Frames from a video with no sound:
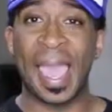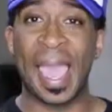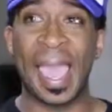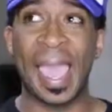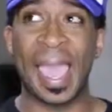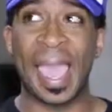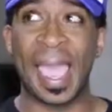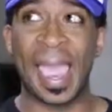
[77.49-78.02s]

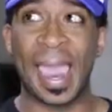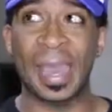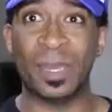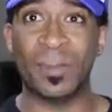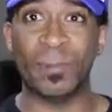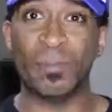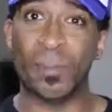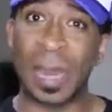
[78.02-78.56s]
And
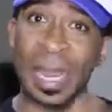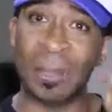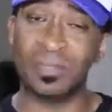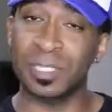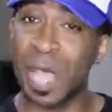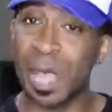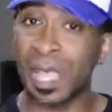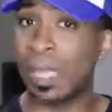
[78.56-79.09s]
while I'm
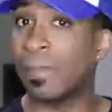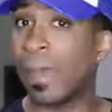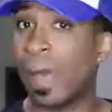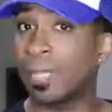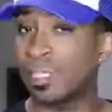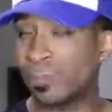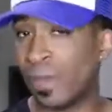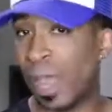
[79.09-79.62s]
talking
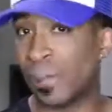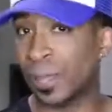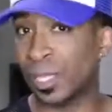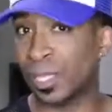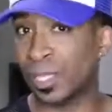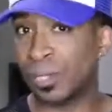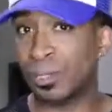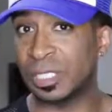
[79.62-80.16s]
about Scrap
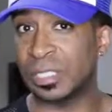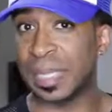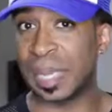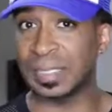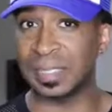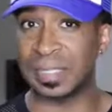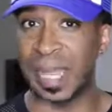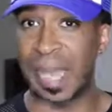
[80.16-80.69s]
getting coochie
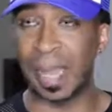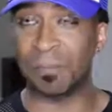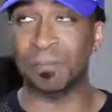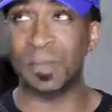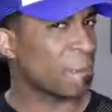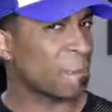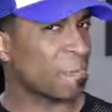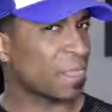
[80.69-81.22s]
nonstop,
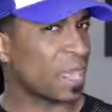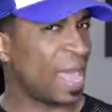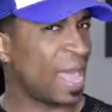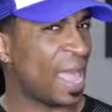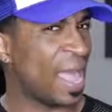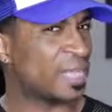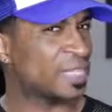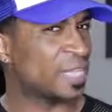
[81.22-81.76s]
I
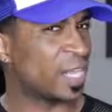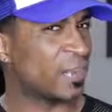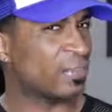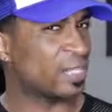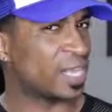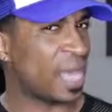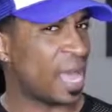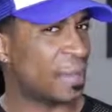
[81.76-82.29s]
had to
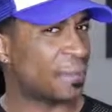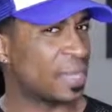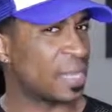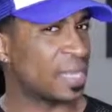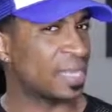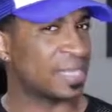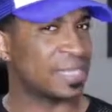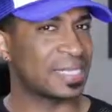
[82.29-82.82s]
give
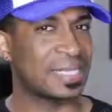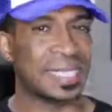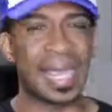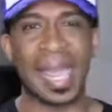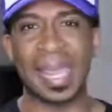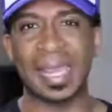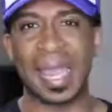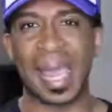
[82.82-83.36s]
Tommy the
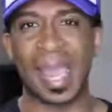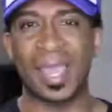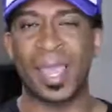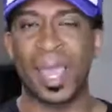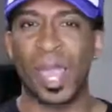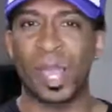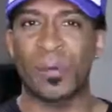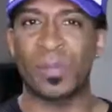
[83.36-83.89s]
side eye
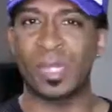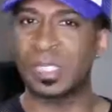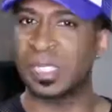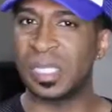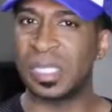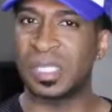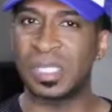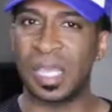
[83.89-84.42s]
when
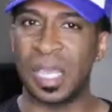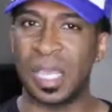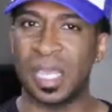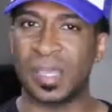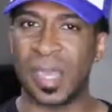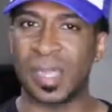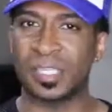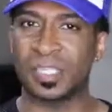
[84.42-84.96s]
she
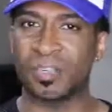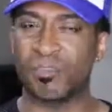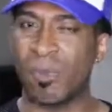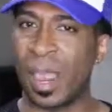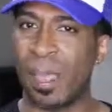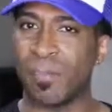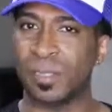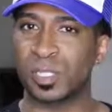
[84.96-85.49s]
said that
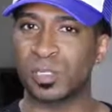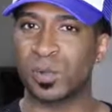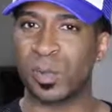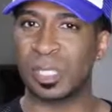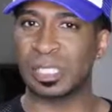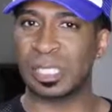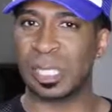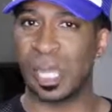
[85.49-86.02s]
Scrap was
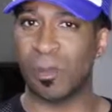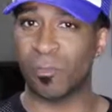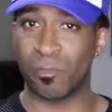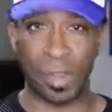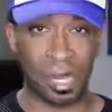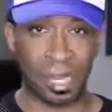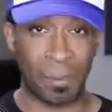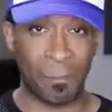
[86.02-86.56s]
going to come
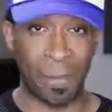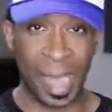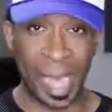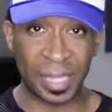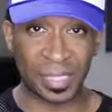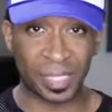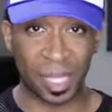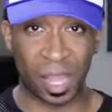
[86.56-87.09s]
running
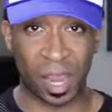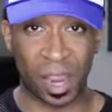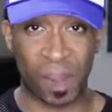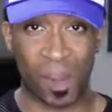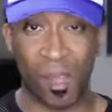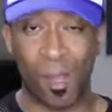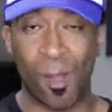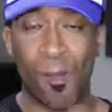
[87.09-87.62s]
back to
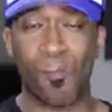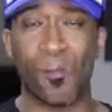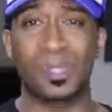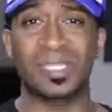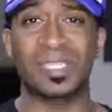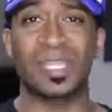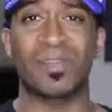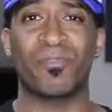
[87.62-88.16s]
her
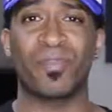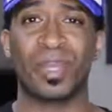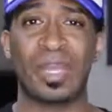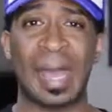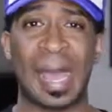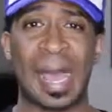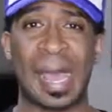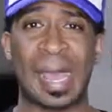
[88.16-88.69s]
once he
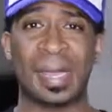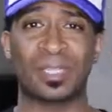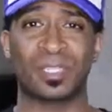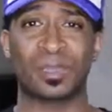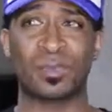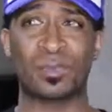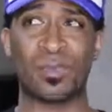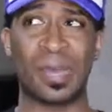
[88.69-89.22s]

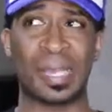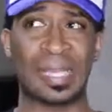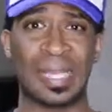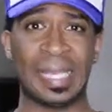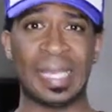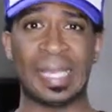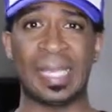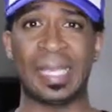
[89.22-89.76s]
realized what
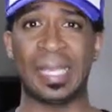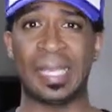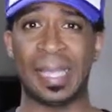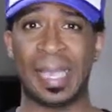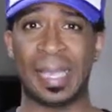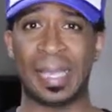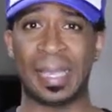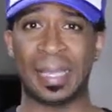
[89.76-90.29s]

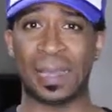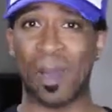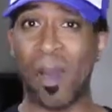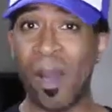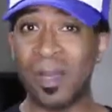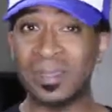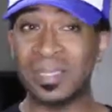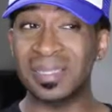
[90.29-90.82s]
he
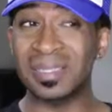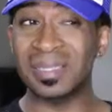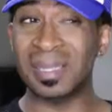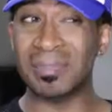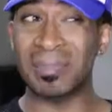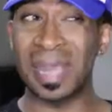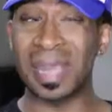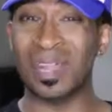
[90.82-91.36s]
lost. And
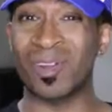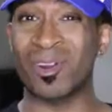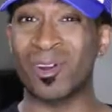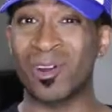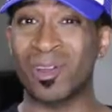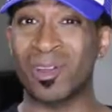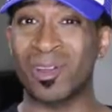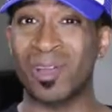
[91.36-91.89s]
I'm like,
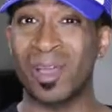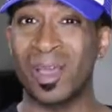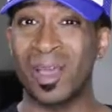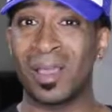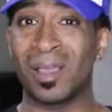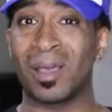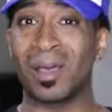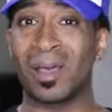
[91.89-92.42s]
girl,
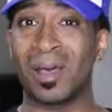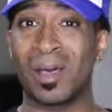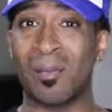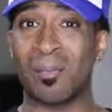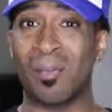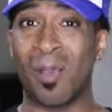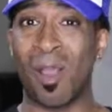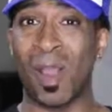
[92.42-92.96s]

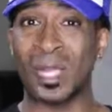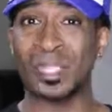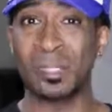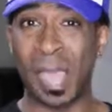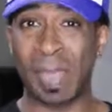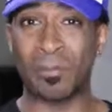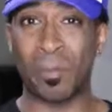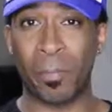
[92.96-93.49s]
aren't
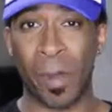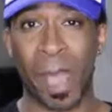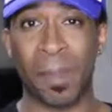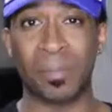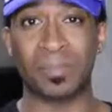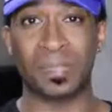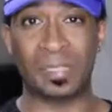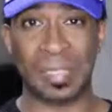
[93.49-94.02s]
you having
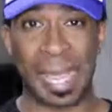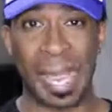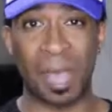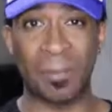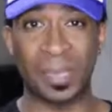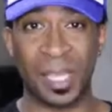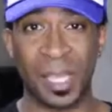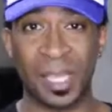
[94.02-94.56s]
problems
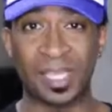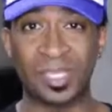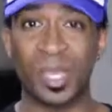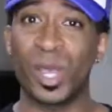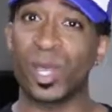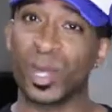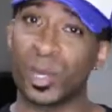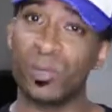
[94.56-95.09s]
now because
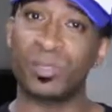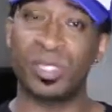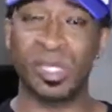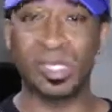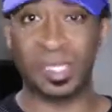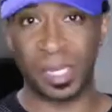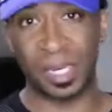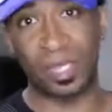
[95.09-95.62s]

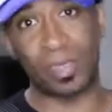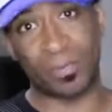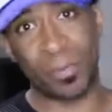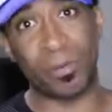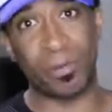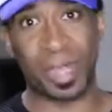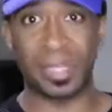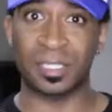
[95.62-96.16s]
coochie is getting
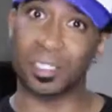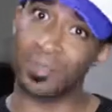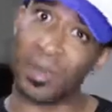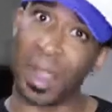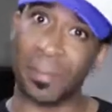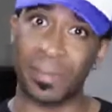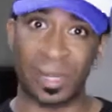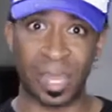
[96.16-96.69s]
thrown at
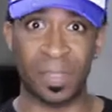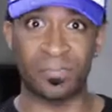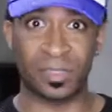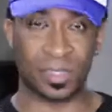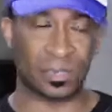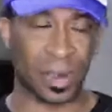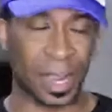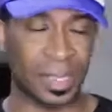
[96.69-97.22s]
Scrap
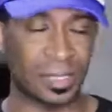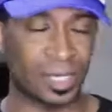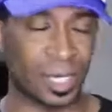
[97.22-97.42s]
left and right?